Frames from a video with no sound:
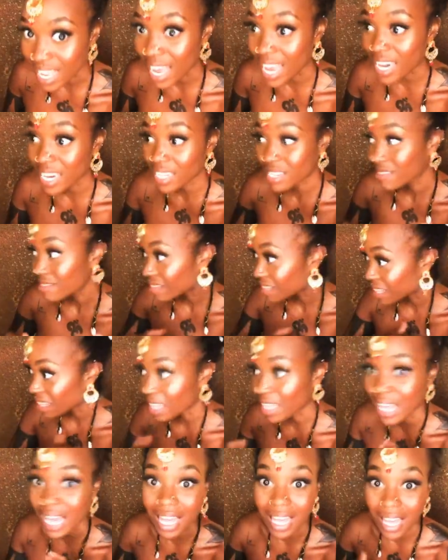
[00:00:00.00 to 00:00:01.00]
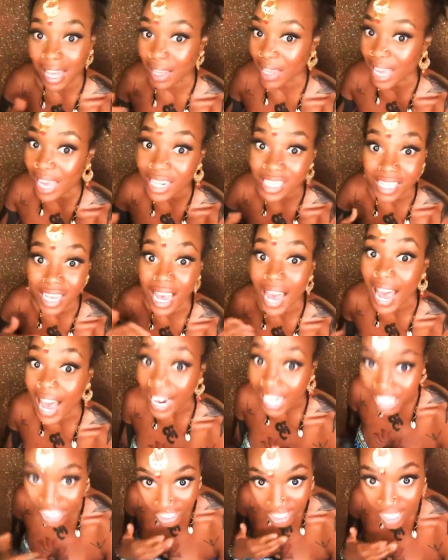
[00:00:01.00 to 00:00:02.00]
and get into
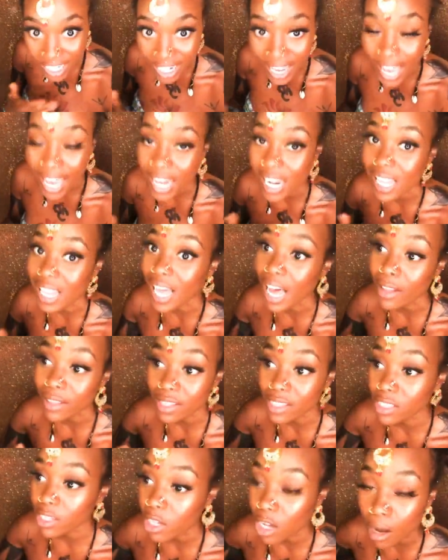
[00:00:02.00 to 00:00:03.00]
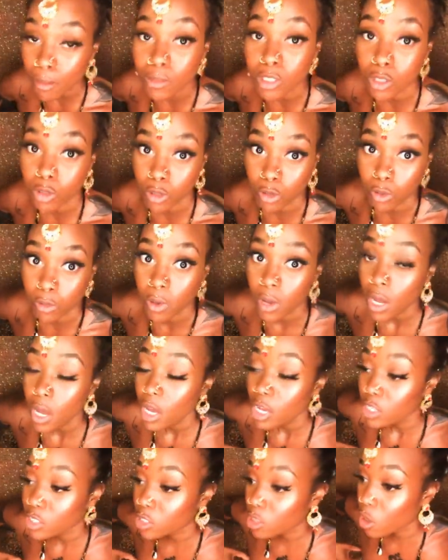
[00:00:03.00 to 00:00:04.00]
action and allow this to come to you.
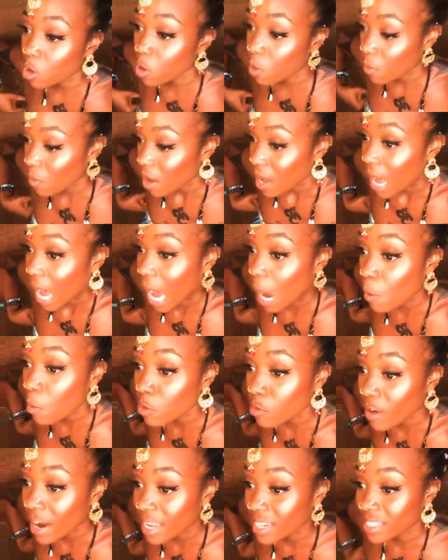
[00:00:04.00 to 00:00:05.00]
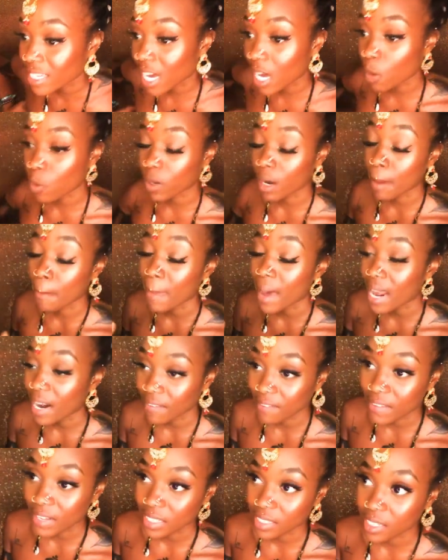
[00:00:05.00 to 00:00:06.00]
So I would write down what I'm
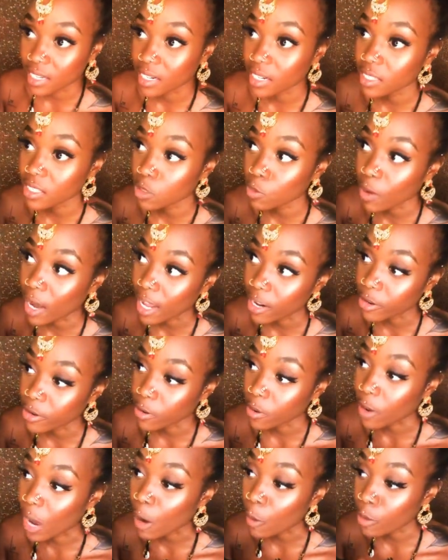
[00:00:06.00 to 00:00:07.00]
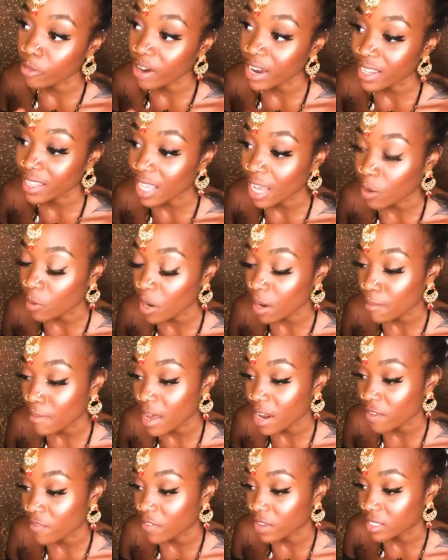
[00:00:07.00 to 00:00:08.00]
manifesting. This is what I do. I would write down what I'm
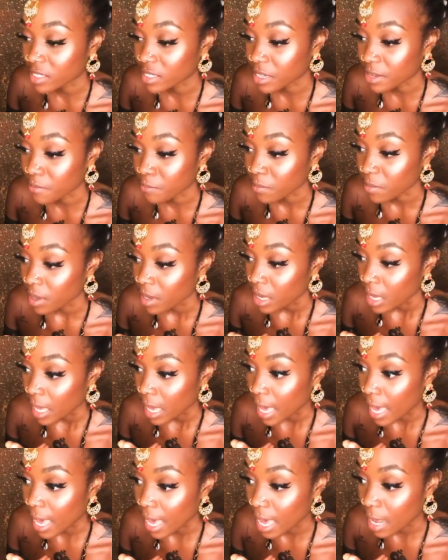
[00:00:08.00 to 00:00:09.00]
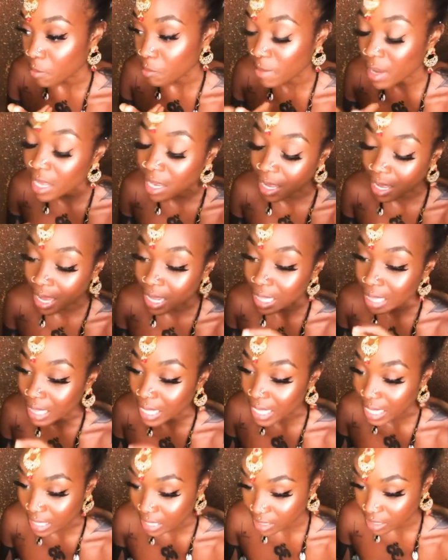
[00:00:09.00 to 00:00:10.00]
manifesting and make a
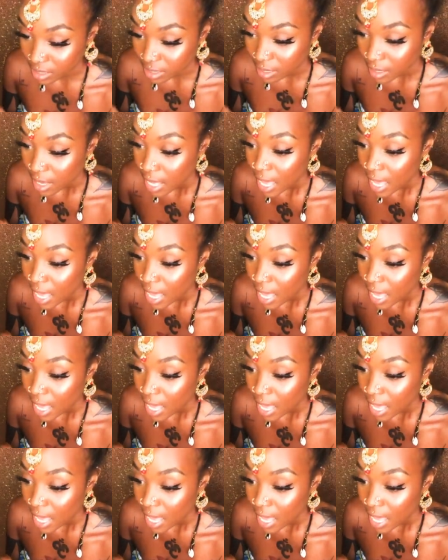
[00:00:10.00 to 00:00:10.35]
list,